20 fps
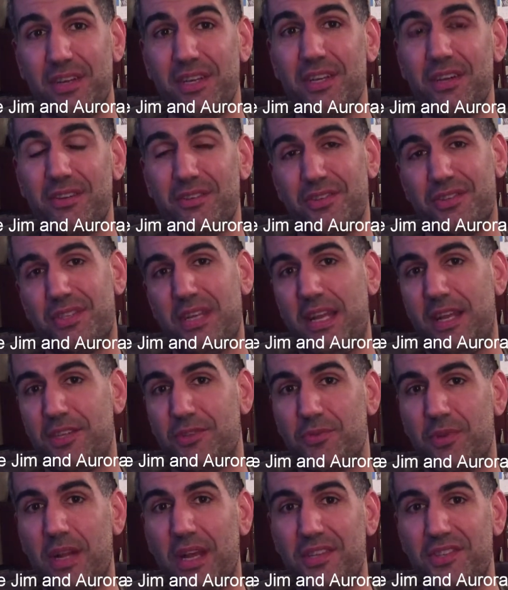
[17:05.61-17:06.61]
He understands
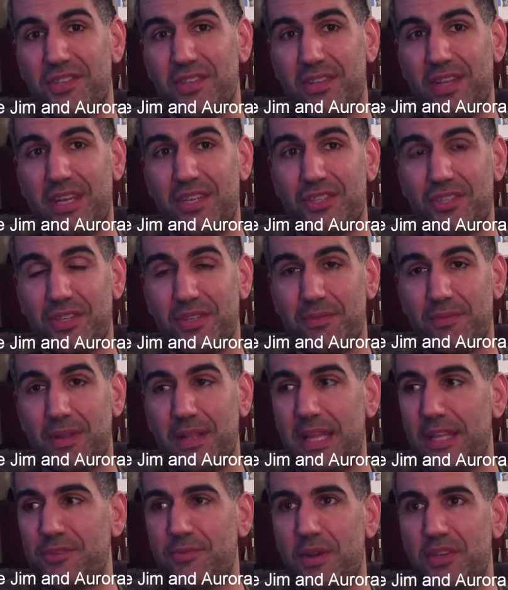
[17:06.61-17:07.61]
what isolation.
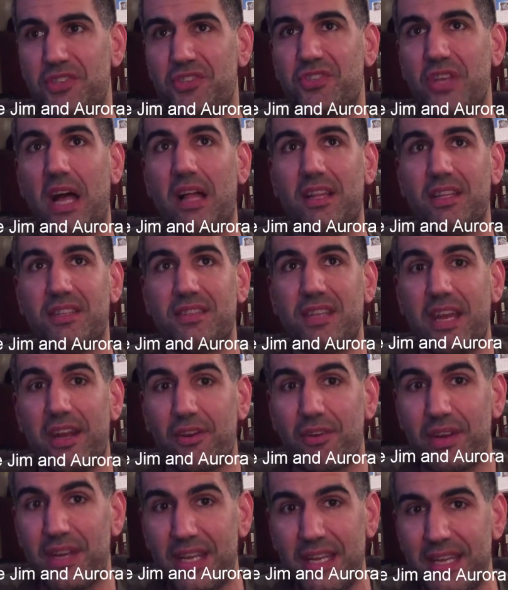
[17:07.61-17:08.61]
That's why
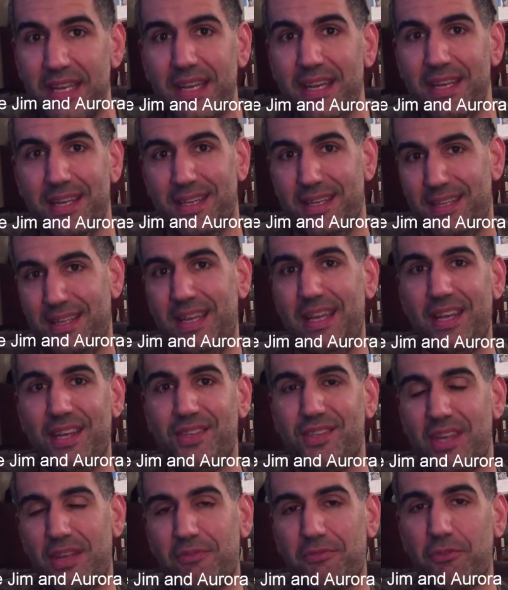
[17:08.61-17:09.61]
solitary
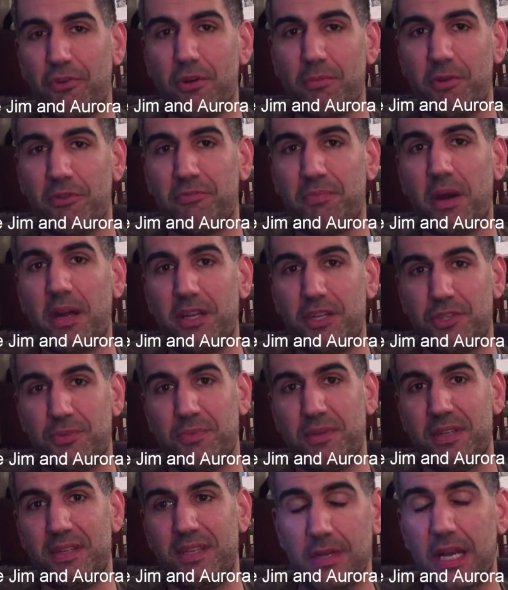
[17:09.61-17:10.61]
is a form of
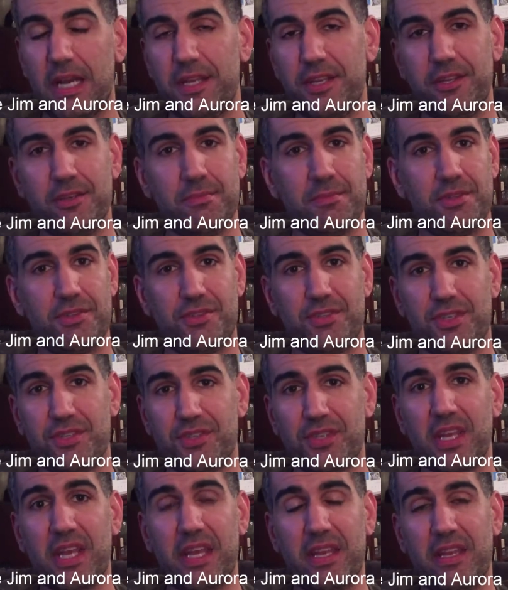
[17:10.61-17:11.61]
punishment. Humans
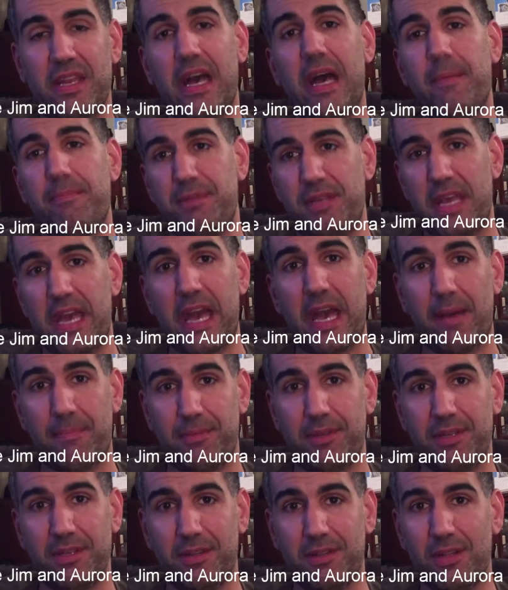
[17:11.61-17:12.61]
just cannot be
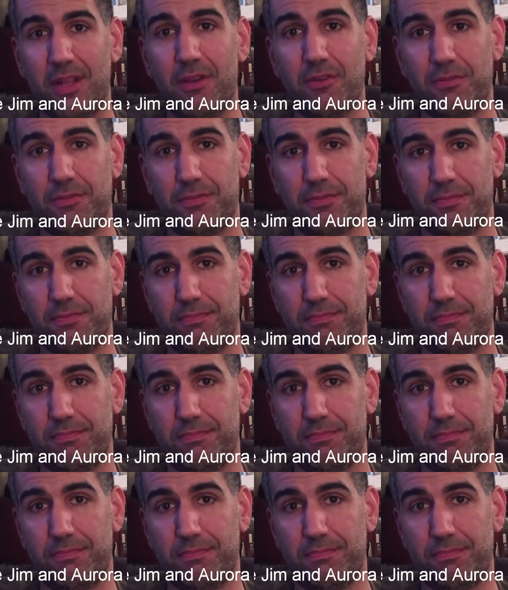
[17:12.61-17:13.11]
happy alone.